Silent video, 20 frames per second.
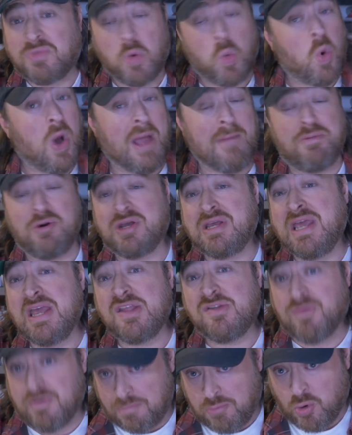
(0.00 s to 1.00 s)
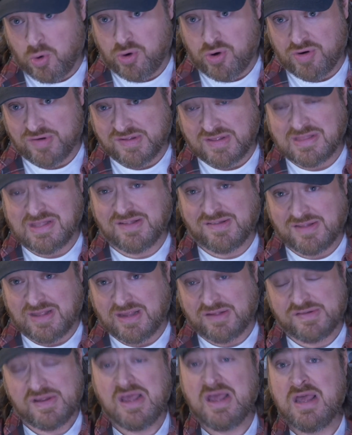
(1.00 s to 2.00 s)
Why put kids reporters in these
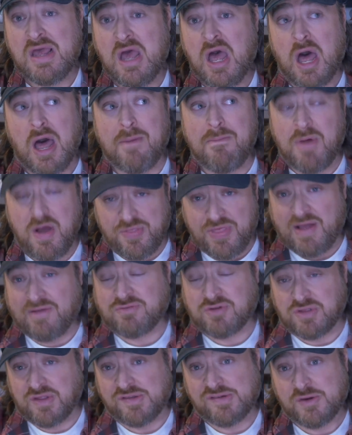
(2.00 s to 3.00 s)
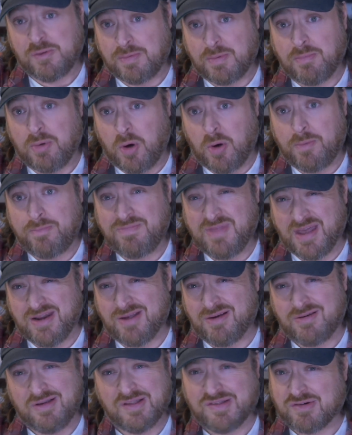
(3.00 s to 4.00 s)
things a month after the Super Bowl? I
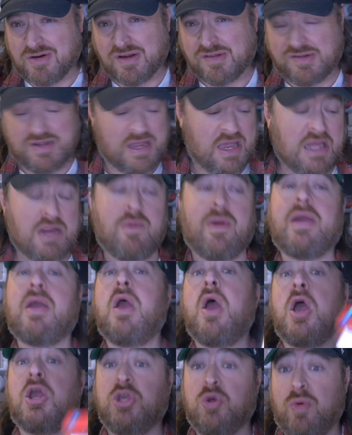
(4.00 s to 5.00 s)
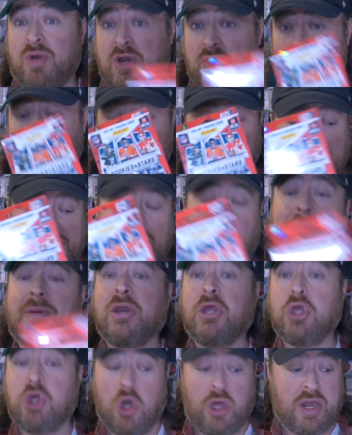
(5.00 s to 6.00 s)
know, it's crazy. Anyway, you ready to rip this
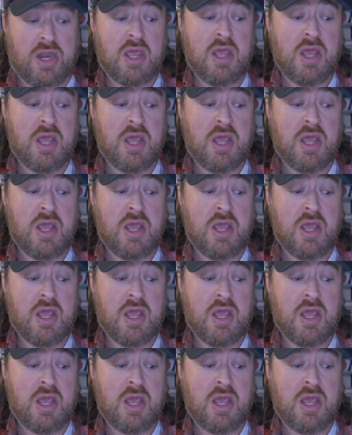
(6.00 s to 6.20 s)
open? Good.